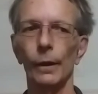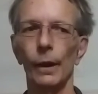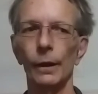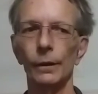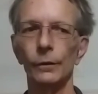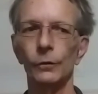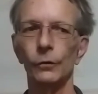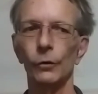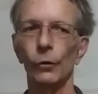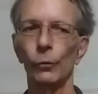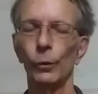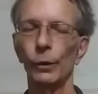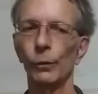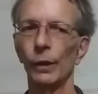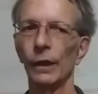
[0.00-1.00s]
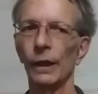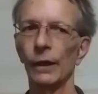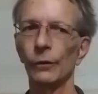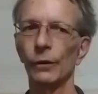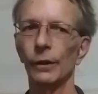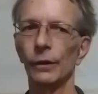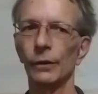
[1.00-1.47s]
And so we went
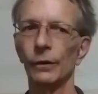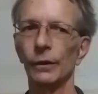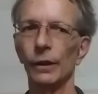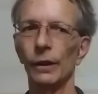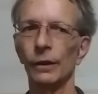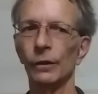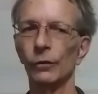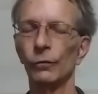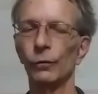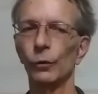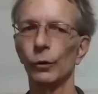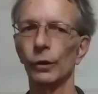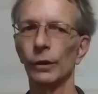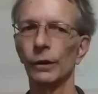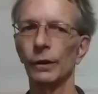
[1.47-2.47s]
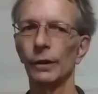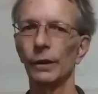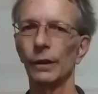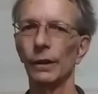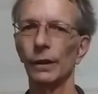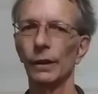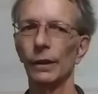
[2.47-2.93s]
out there. Uncle Ford
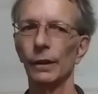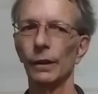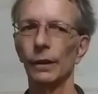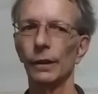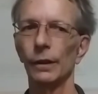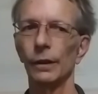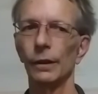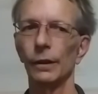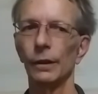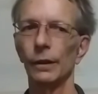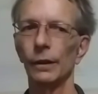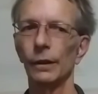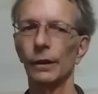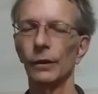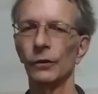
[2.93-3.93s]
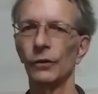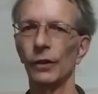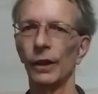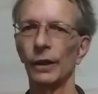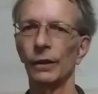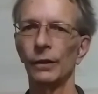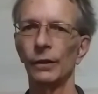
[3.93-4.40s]

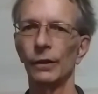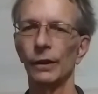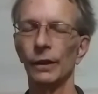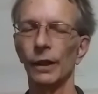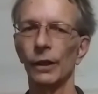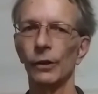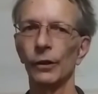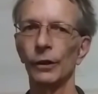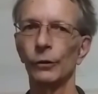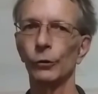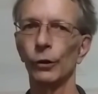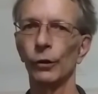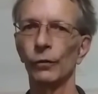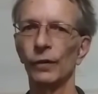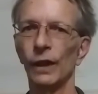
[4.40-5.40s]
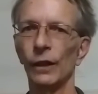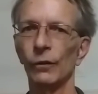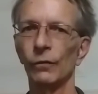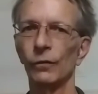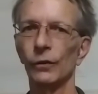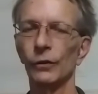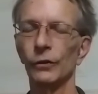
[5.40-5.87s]
consigned the car he drove
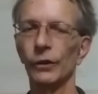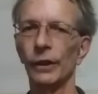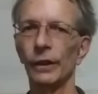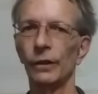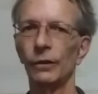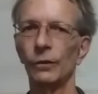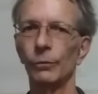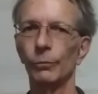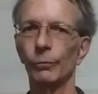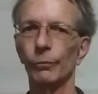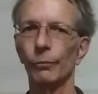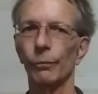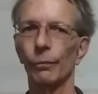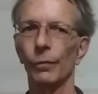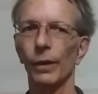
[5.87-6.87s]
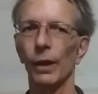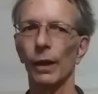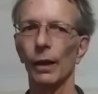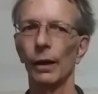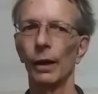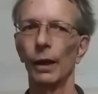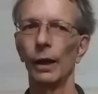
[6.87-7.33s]
out for sale.
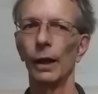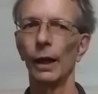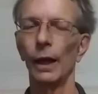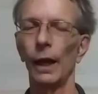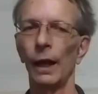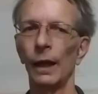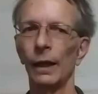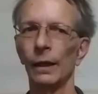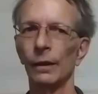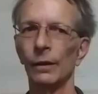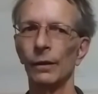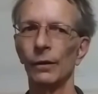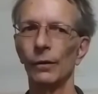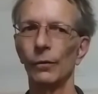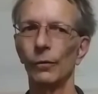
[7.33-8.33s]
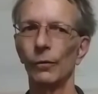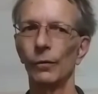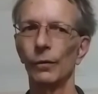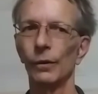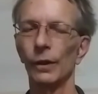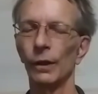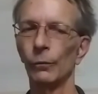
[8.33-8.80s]
And
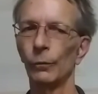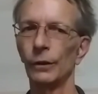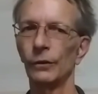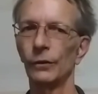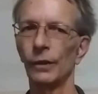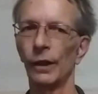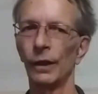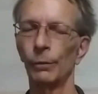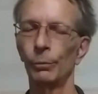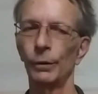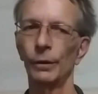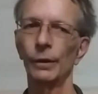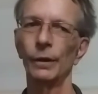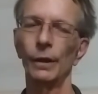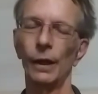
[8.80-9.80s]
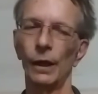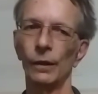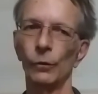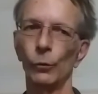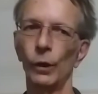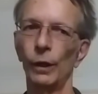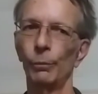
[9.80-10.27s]
then we'd stop on
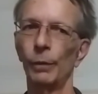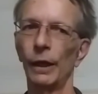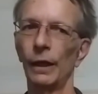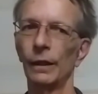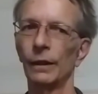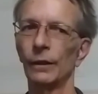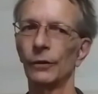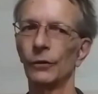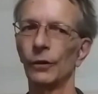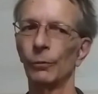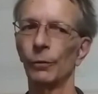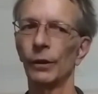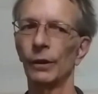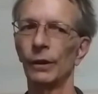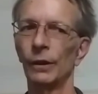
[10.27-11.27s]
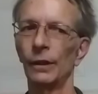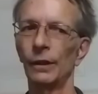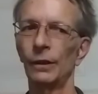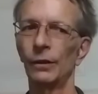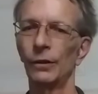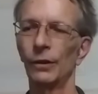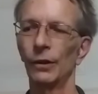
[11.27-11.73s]
the way back, get something to
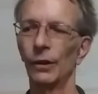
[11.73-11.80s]
eat.